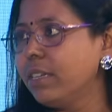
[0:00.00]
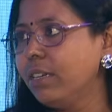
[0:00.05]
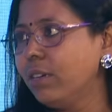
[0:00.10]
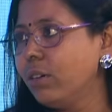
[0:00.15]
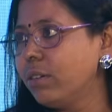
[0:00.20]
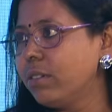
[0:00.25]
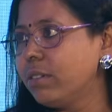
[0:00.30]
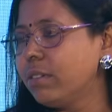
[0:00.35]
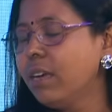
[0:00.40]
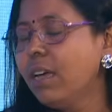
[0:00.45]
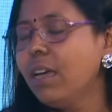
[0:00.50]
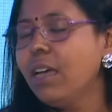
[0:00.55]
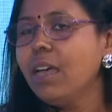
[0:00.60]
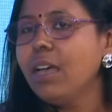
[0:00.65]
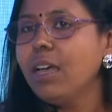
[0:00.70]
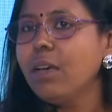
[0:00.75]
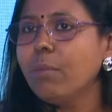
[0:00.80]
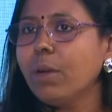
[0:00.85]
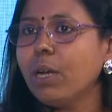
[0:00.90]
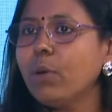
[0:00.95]
or.
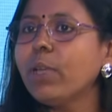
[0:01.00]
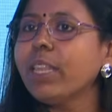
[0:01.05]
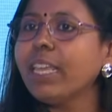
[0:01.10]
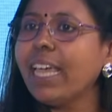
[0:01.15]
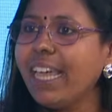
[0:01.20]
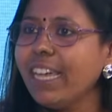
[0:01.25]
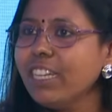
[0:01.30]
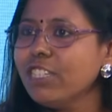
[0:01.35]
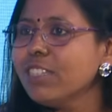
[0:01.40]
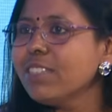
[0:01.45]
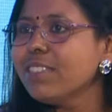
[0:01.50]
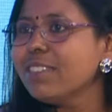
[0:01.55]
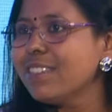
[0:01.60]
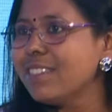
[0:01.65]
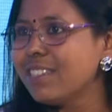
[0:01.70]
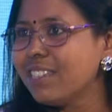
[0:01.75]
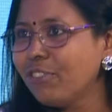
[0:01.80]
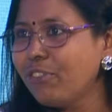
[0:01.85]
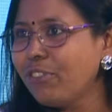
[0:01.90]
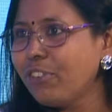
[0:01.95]
But with agents, it
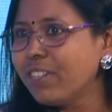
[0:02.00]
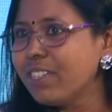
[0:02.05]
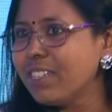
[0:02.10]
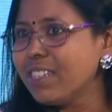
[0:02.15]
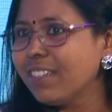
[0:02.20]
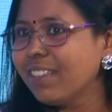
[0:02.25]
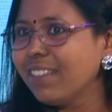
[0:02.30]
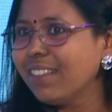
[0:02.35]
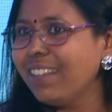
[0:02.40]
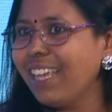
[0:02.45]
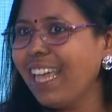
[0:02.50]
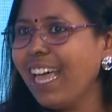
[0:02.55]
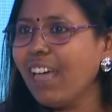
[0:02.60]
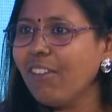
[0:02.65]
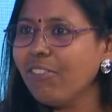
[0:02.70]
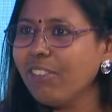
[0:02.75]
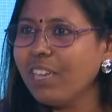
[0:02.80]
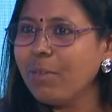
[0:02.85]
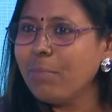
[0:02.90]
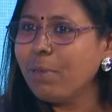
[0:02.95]
is different. They
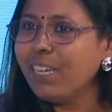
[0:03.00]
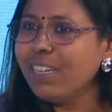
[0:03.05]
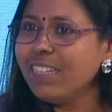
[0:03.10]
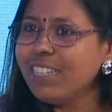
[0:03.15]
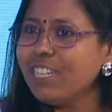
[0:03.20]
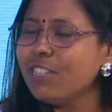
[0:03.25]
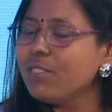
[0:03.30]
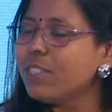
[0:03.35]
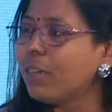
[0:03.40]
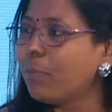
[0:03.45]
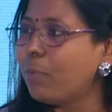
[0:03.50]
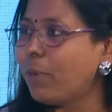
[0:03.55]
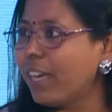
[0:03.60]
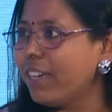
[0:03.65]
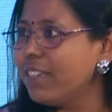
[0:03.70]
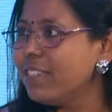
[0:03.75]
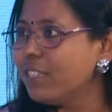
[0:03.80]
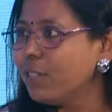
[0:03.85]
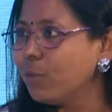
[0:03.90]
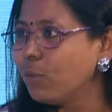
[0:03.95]
have the ability to
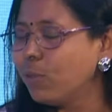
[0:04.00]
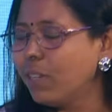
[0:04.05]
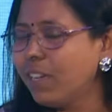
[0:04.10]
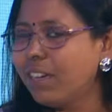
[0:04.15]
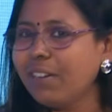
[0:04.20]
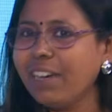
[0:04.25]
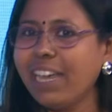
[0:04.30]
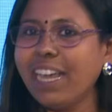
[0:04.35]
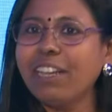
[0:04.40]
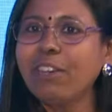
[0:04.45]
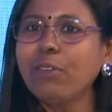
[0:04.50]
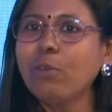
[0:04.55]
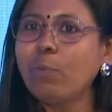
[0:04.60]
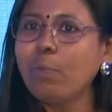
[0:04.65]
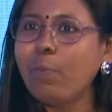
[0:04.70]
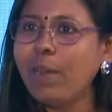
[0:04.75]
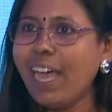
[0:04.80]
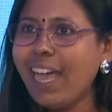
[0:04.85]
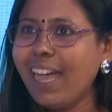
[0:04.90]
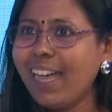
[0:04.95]
surprise you. They create new
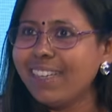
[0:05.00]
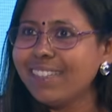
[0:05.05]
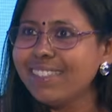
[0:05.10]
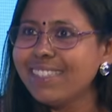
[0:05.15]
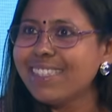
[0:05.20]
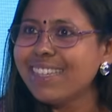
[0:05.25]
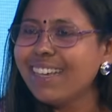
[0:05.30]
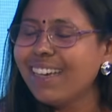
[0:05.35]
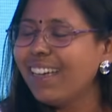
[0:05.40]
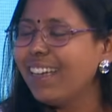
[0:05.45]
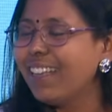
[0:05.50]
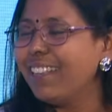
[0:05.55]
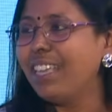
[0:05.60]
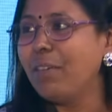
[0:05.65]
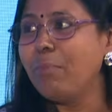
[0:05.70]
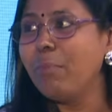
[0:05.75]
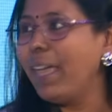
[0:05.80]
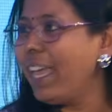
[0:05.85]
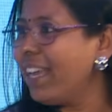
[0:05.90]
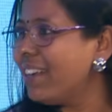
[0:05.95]
plans,
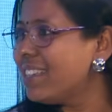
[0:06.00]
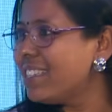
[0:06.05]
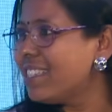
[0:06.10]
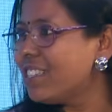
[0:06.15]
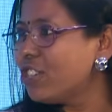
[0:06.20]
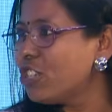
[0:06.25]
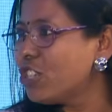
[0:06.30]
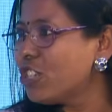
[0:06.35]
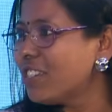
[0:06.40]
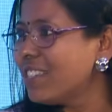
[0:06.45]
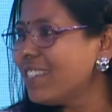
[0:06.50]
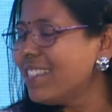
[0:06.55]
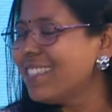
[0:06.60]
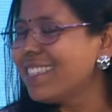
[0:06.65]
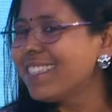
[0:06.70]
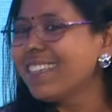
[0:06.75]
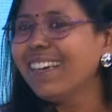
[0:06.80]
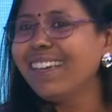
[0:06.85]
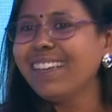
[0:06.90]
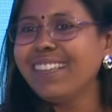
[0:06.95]
they make
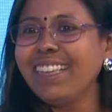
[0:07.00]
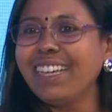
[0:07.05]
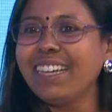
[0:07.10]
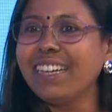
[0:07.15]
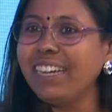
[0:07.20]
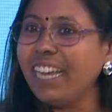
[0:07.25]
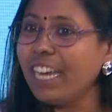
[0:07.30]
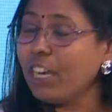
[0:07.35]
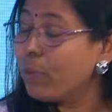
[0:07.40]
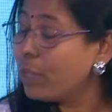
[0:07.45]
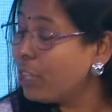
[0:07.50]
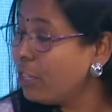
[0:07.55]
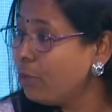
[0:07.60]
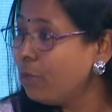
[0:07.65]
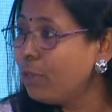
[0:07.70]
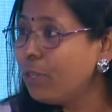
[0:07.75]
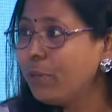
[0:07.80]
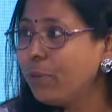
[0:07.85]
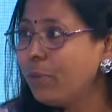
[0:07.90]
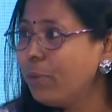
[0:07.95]
decisions, they connect with
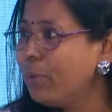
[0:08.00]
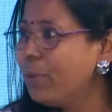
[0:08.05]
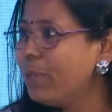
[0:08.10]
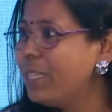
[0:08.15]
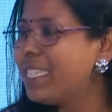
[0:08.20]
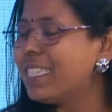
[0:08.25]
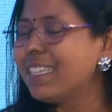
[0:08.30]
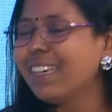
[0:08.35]
new tools,